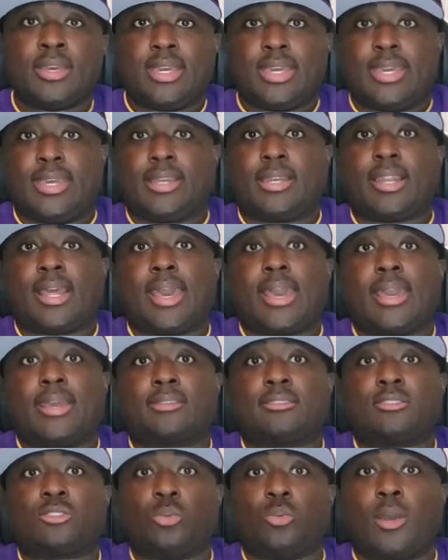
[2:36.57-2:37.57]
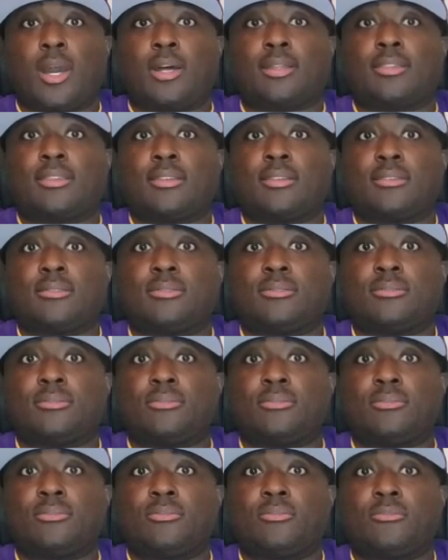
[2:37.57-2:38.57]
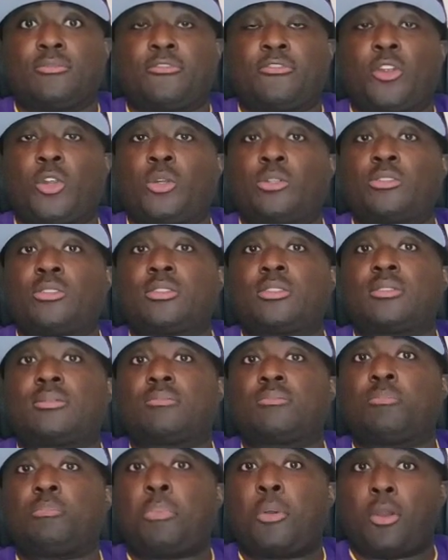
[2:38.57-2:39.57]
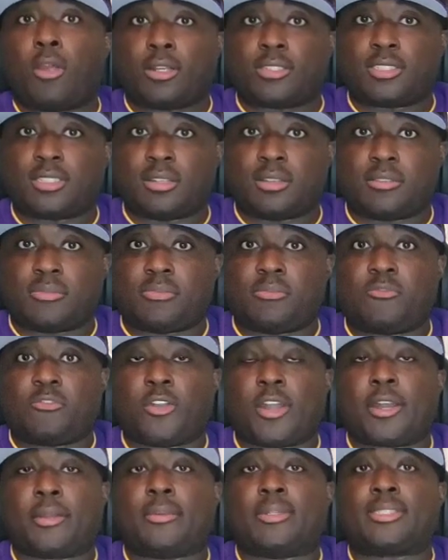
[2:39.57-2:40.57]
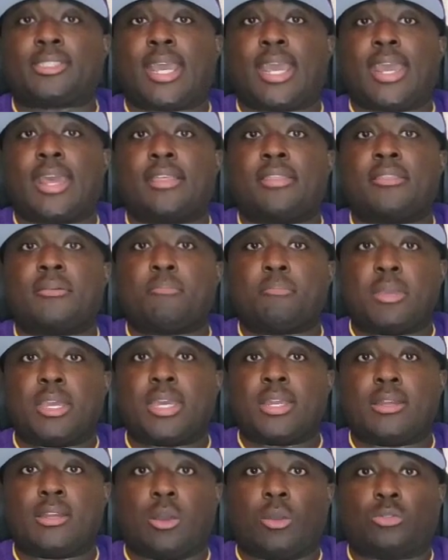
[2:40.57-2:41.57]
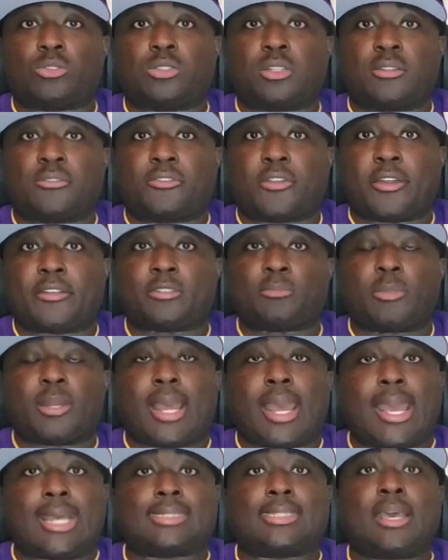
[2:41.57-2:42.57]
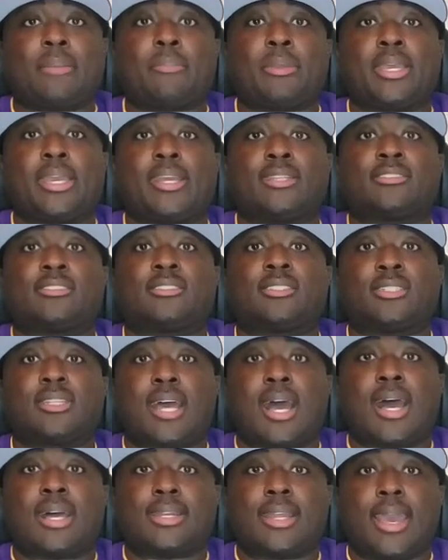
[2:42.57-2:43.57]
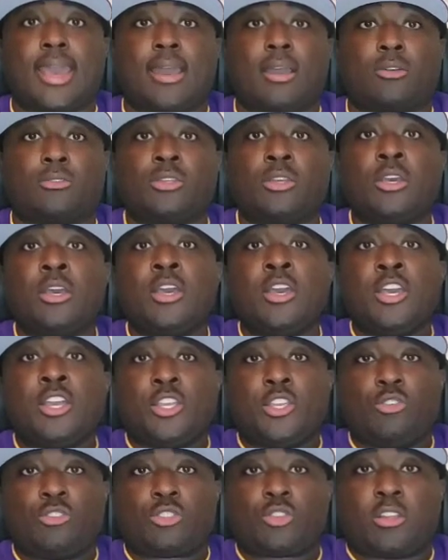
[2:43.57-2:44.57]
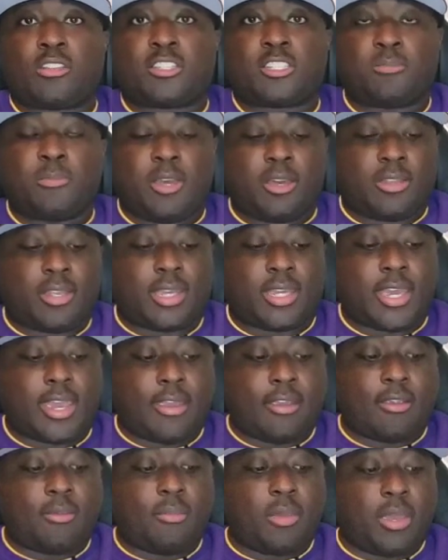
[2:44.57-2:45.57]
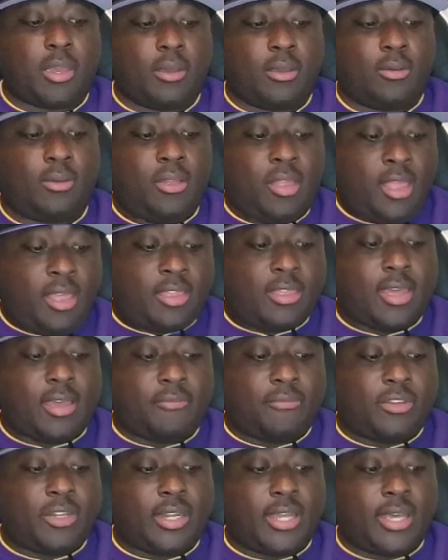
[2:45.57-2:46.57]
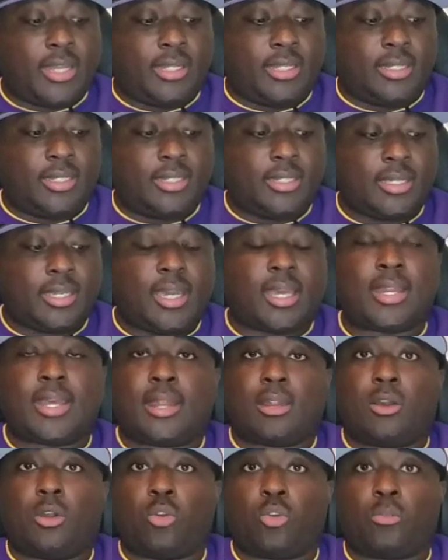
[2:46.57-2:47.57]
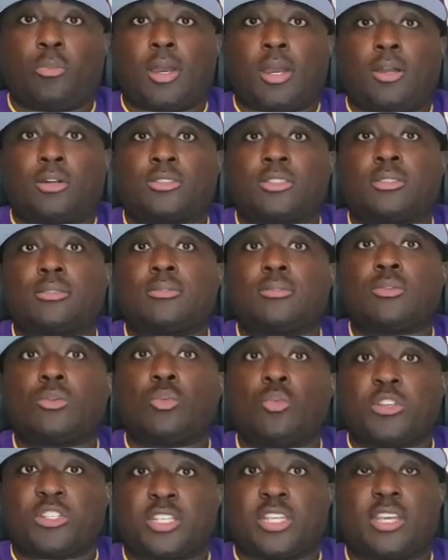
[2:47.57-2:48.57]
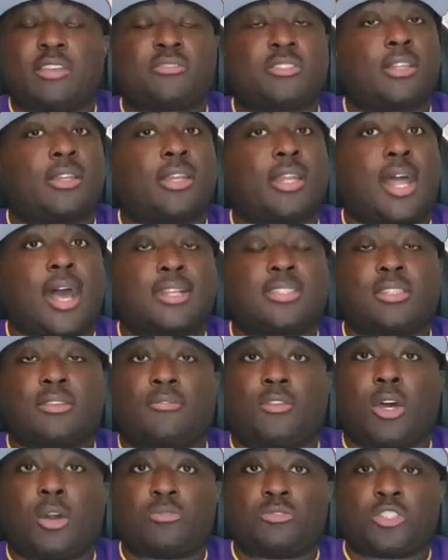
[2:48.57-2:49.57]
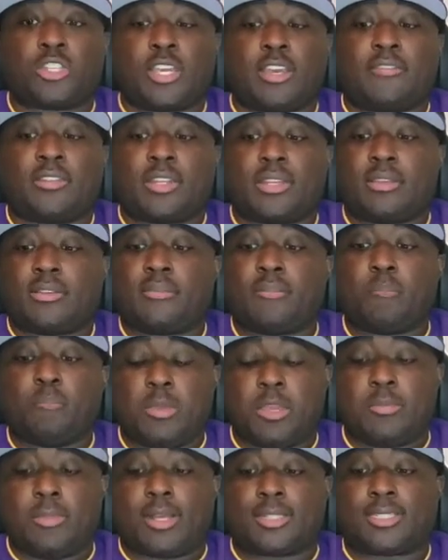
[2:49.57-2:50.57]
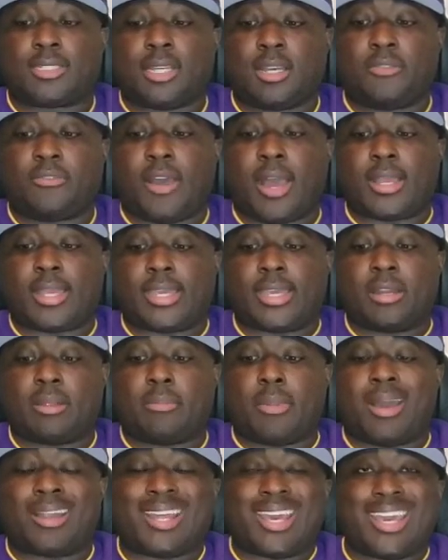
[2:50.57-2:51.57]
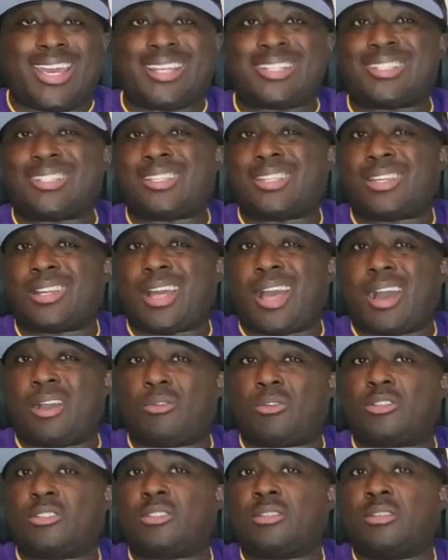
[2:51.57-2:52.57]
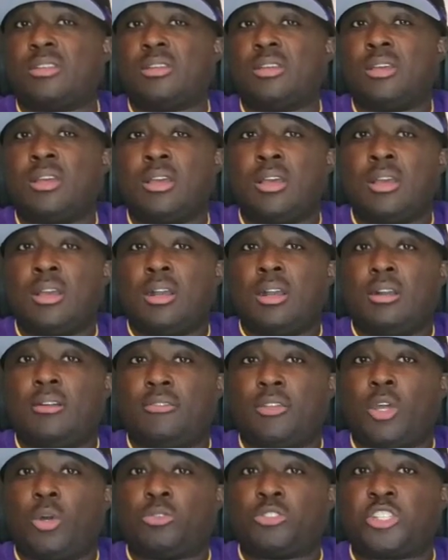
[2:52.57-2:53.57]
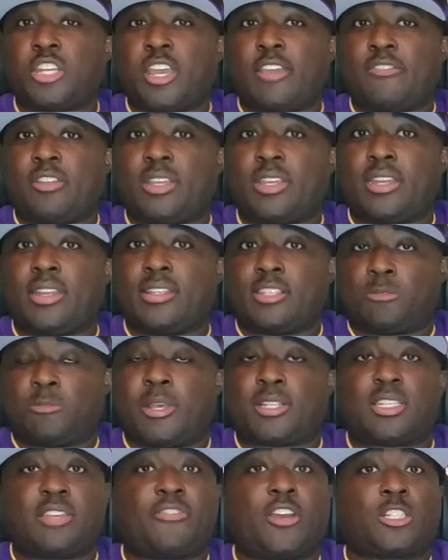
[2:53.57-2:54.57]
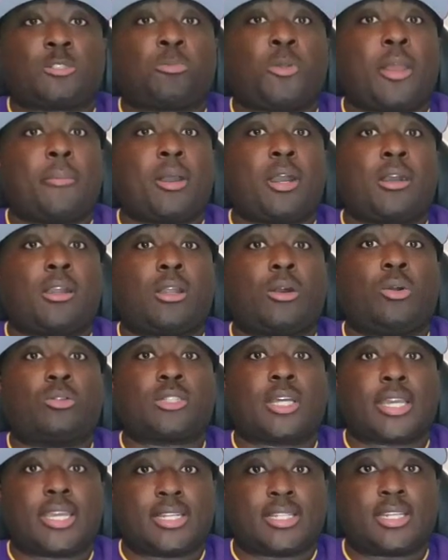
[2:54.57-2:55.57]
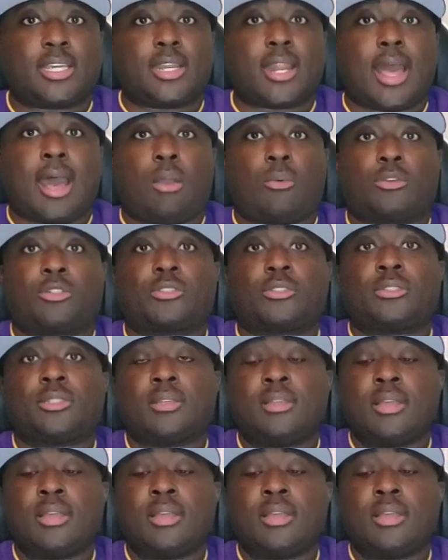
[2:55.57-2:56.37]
It lasts throughout the first parts of the fragrance and the mid notes of the fragrance, but as that begins to die down, you start to smell that caramel, that vanilla, and that oak moss, which gives it lots of longevity. Me myself, I get about 8 to 10 hours of longevity in it. Especially if I spray my clothes, I get 10 hours.